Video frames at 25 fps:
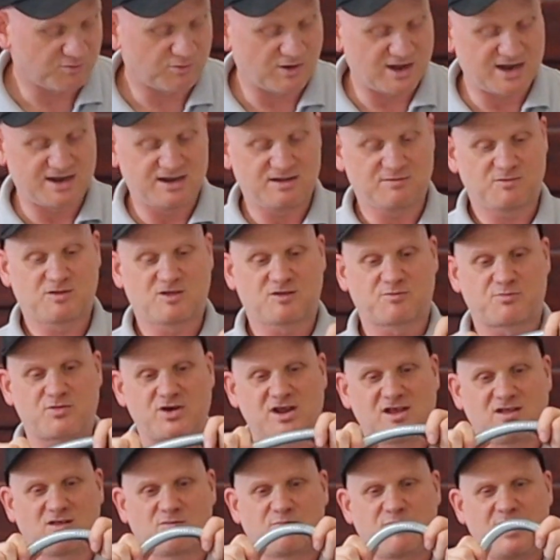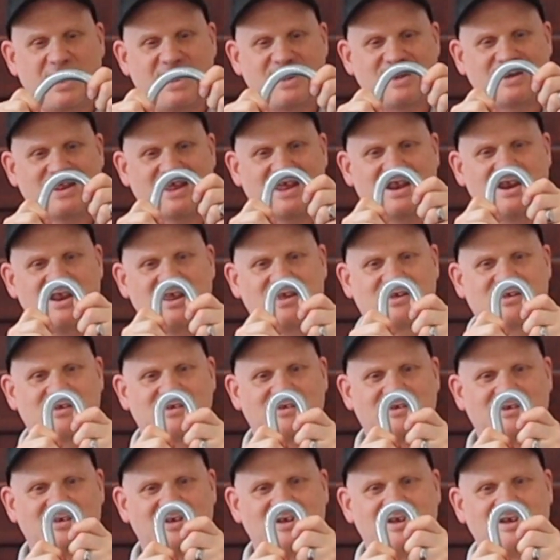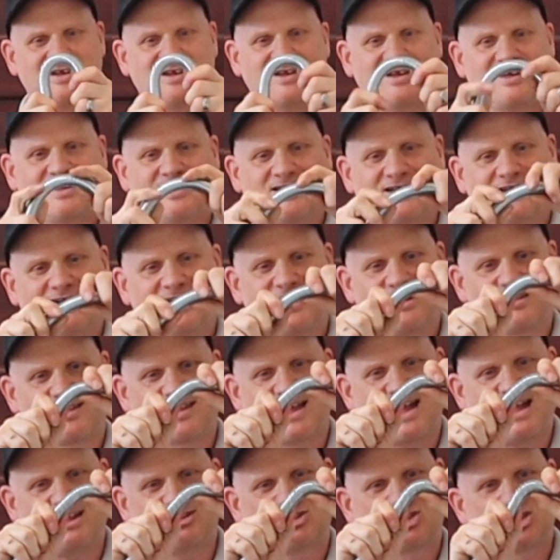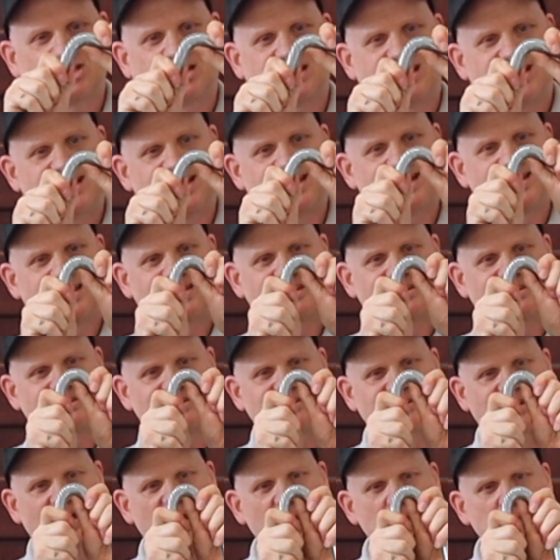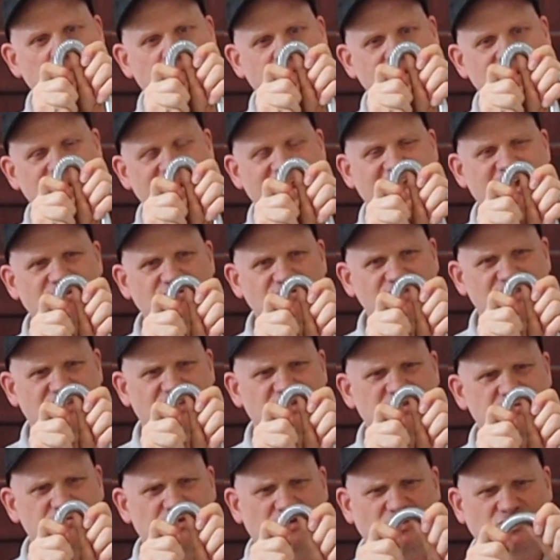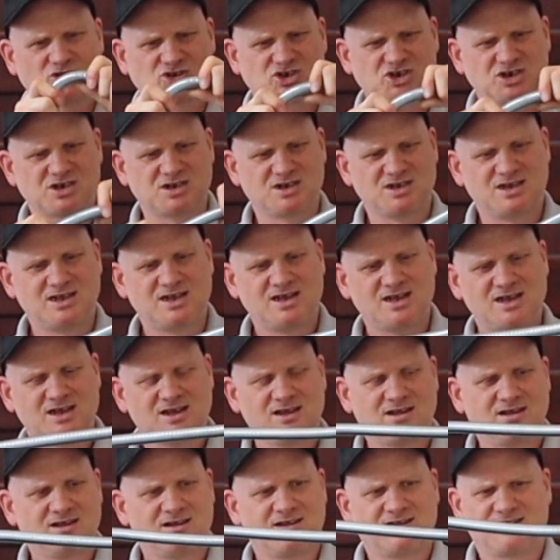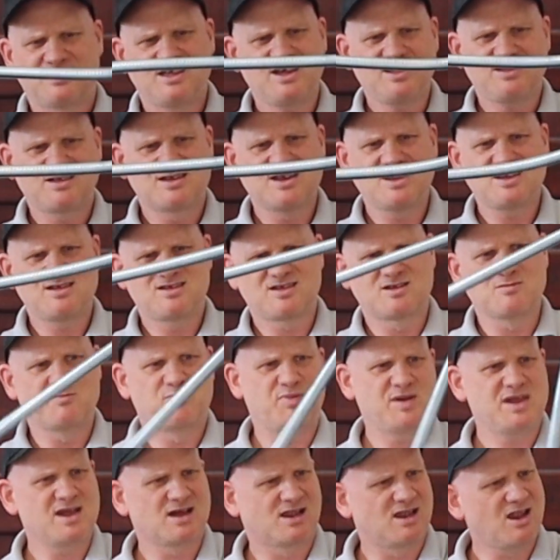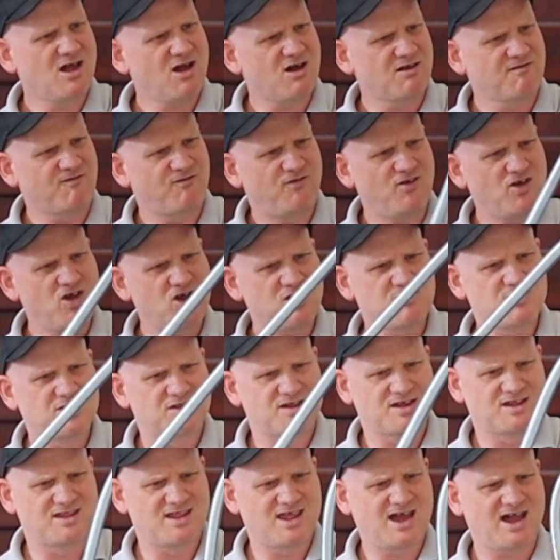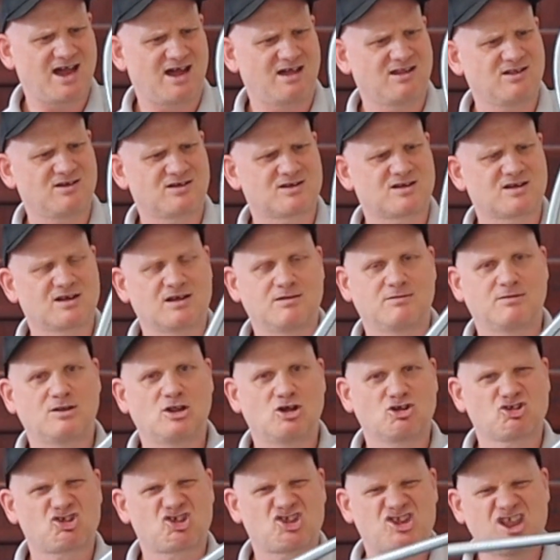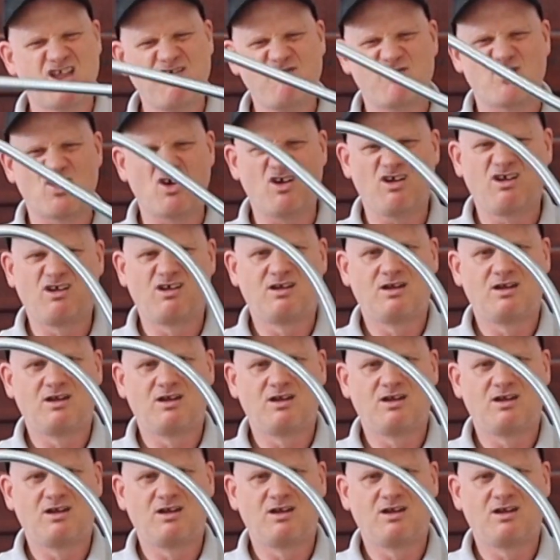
when the spring's bending, it's actually opening out too much. This needs to be a lot firmer than that, like a lot stiffer.